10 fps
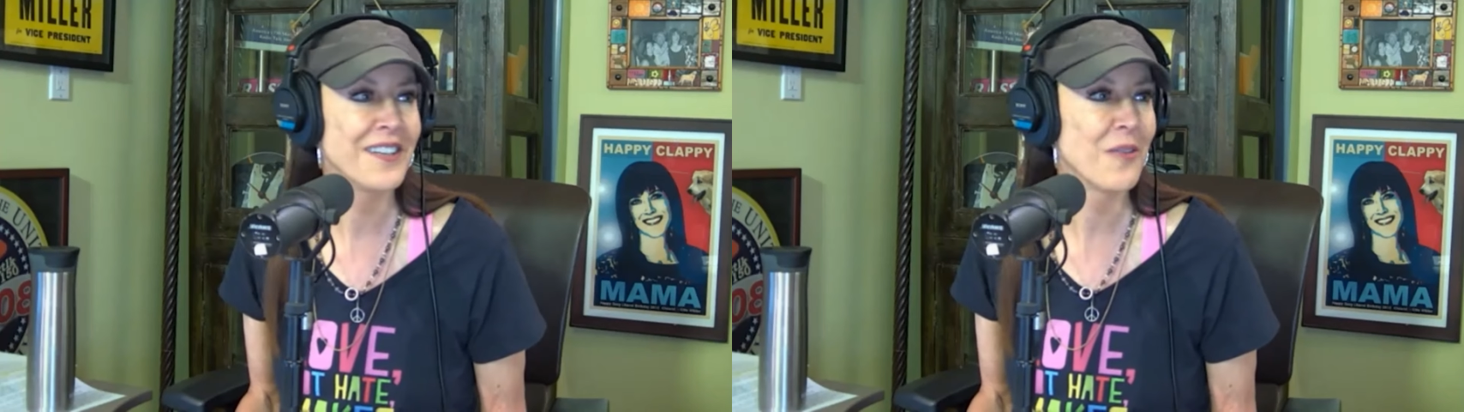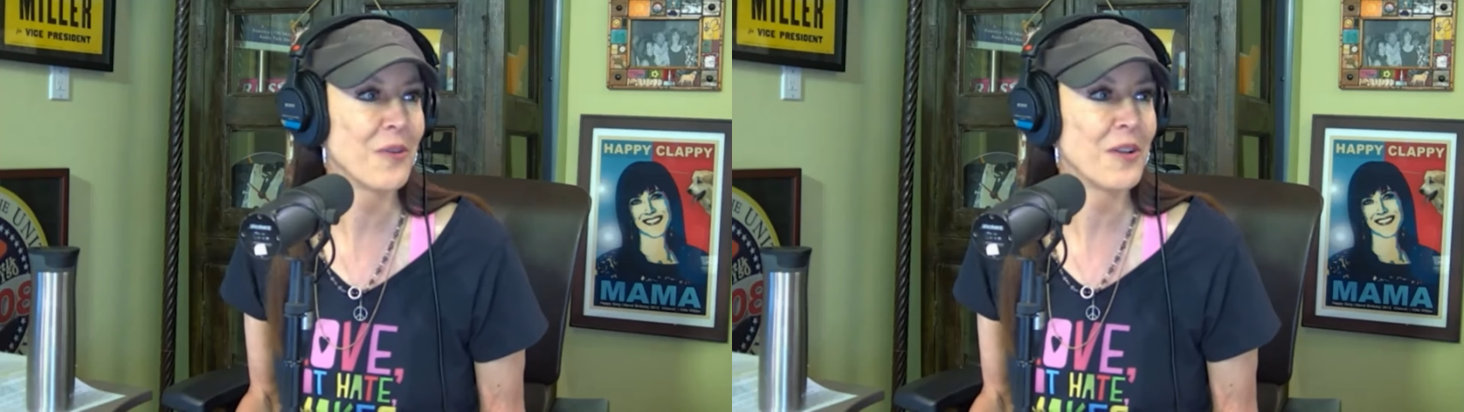
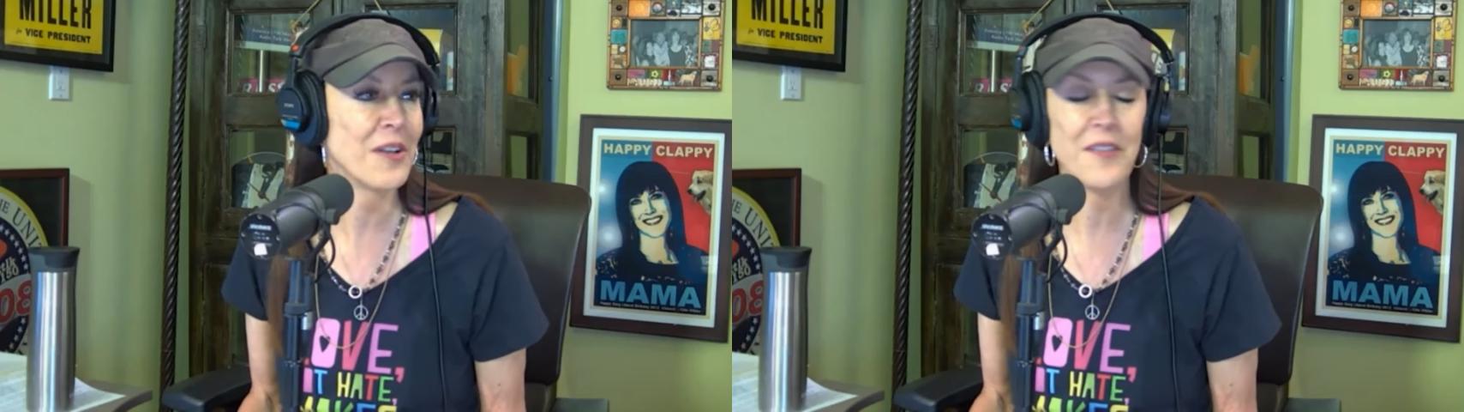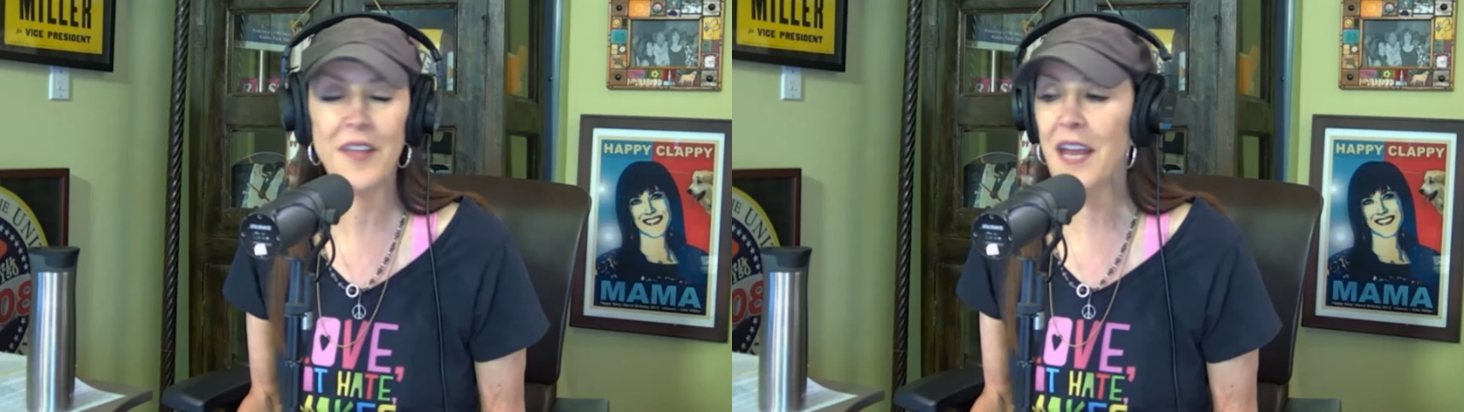Speaker 1: you know,
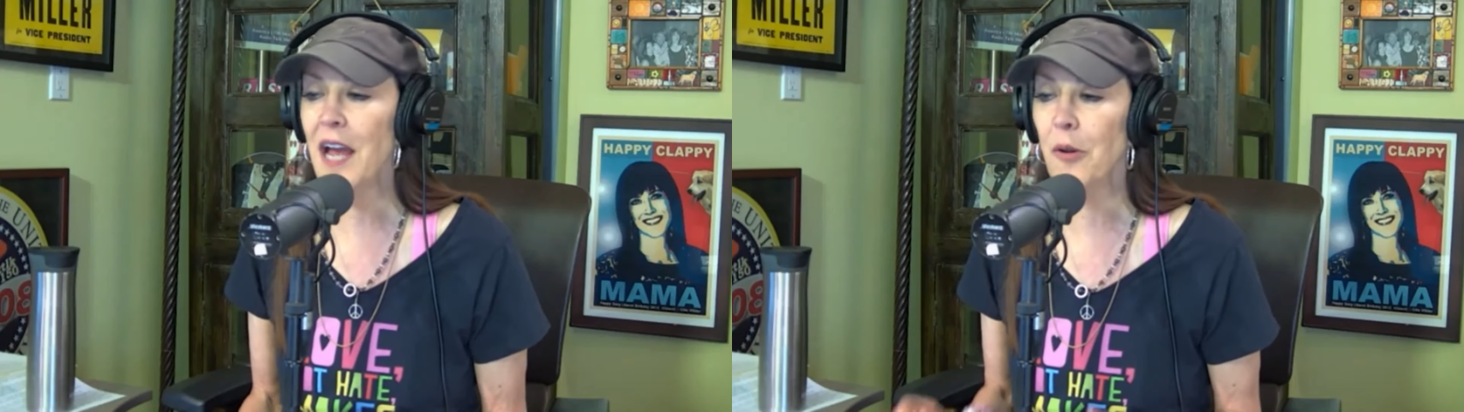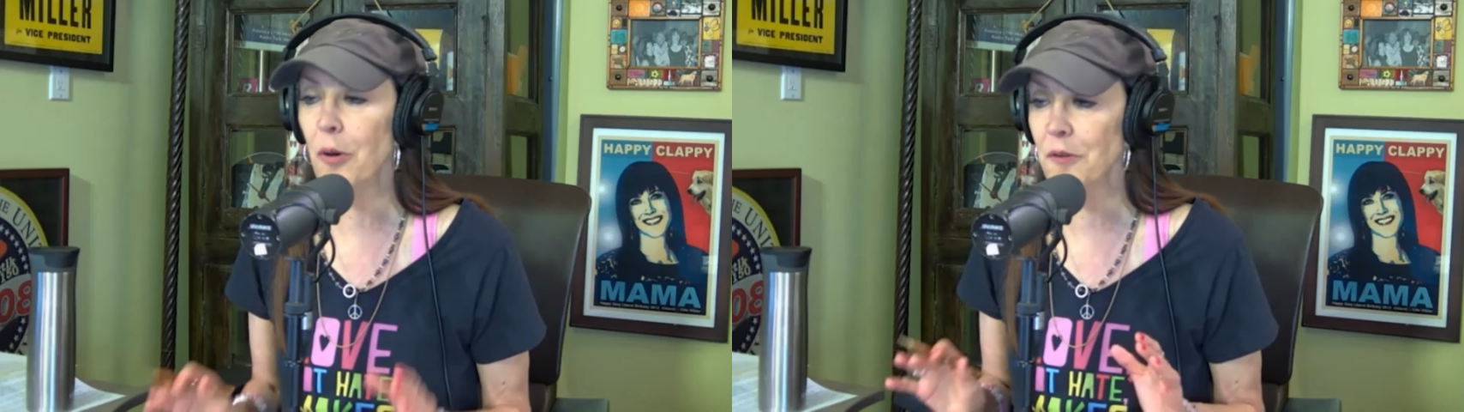they
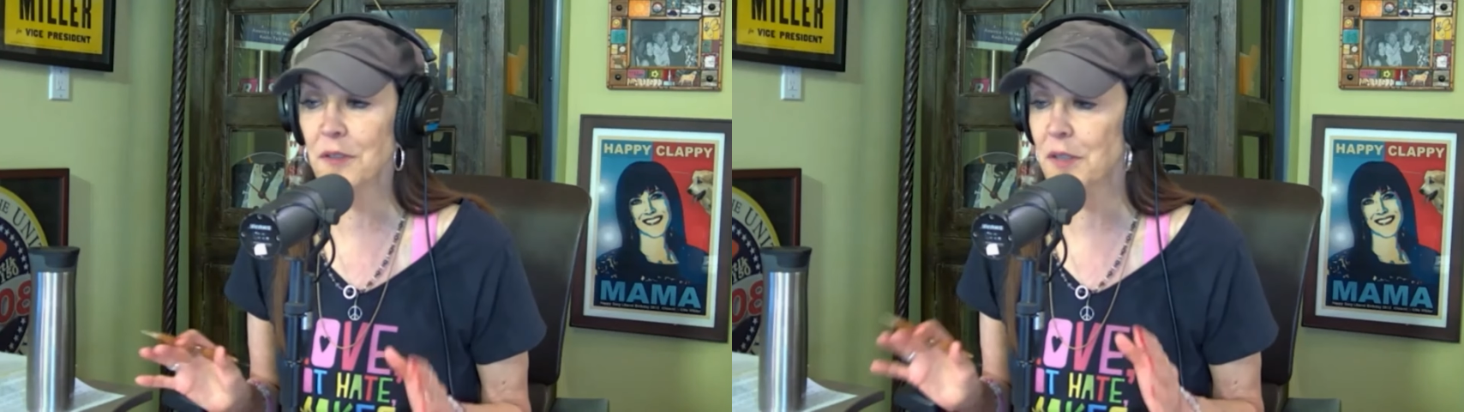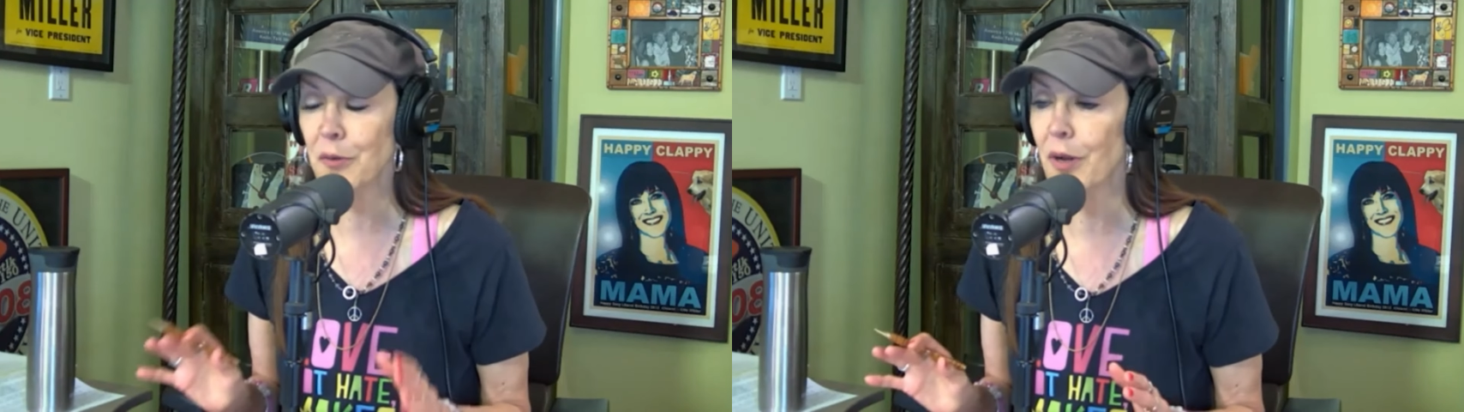had all
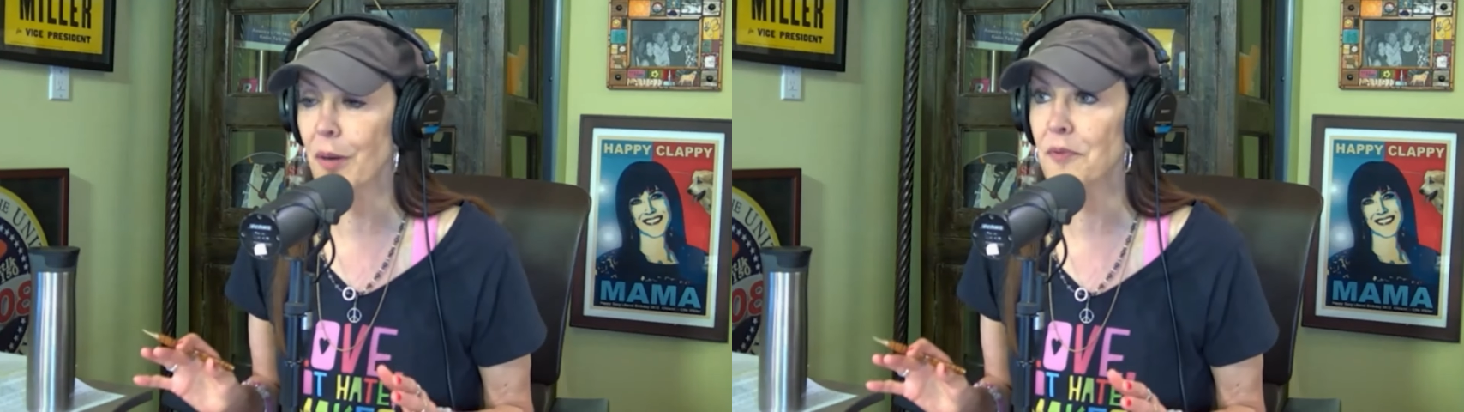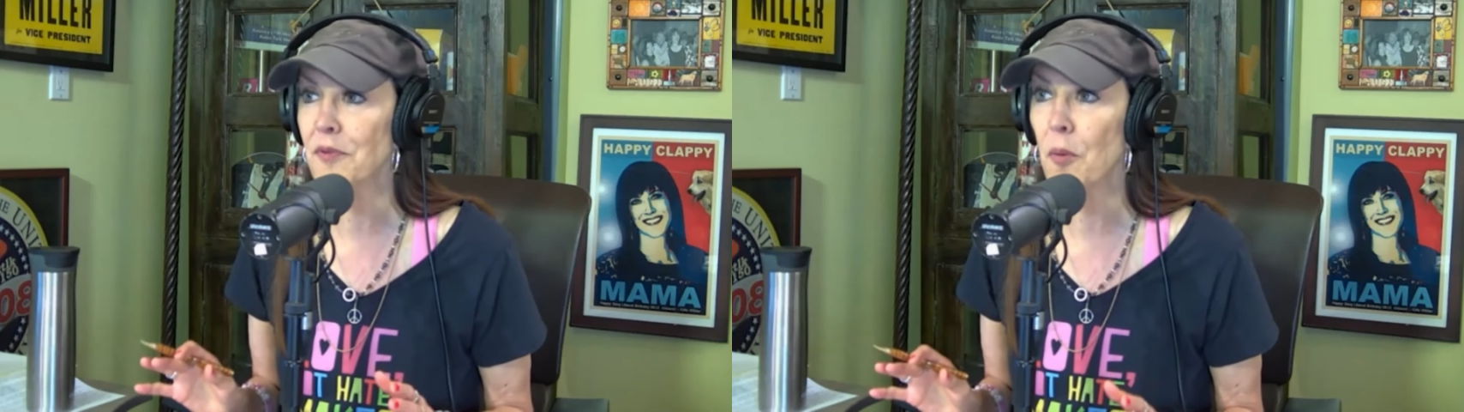this queued
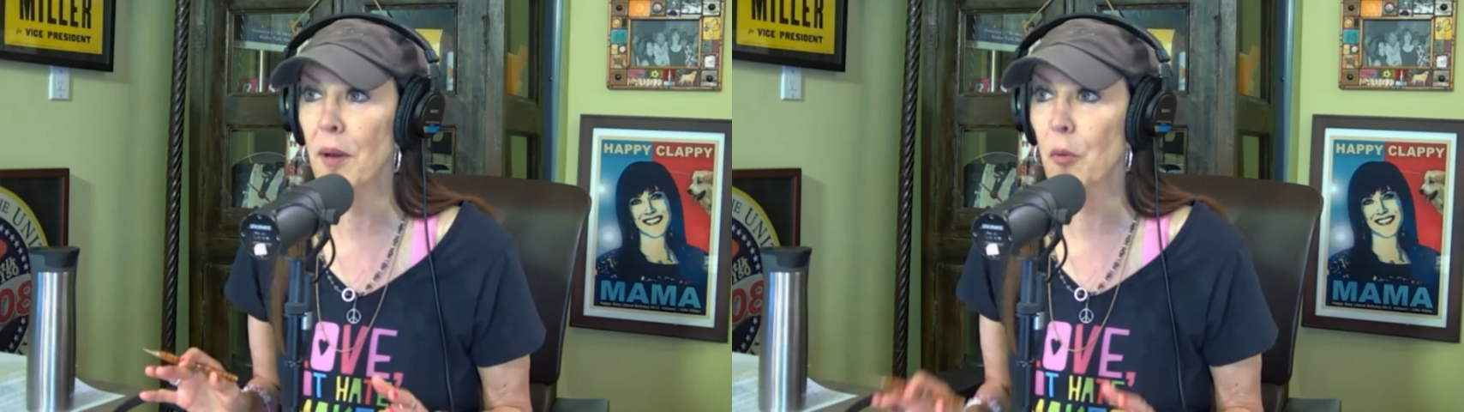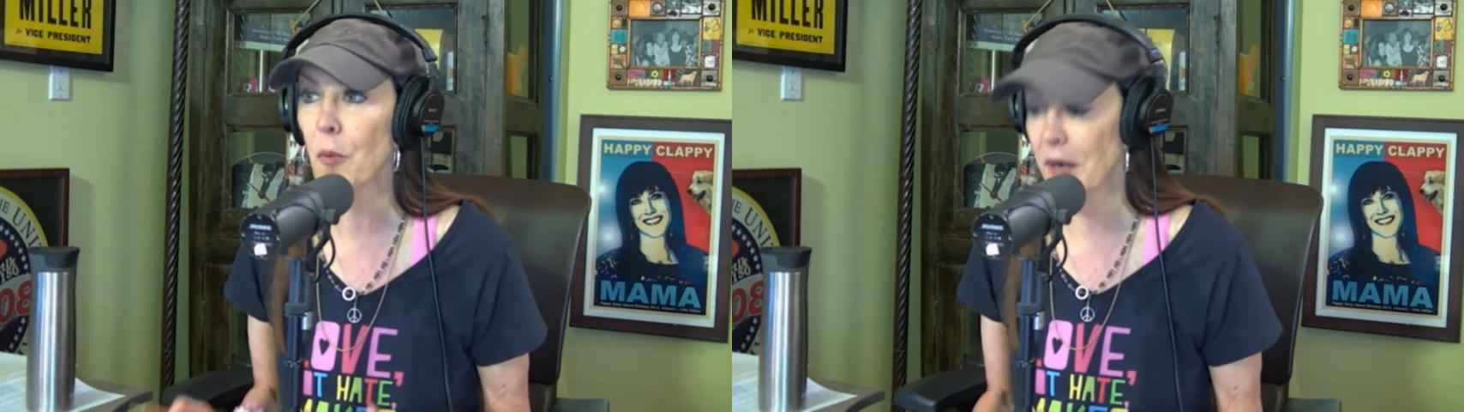up no matter what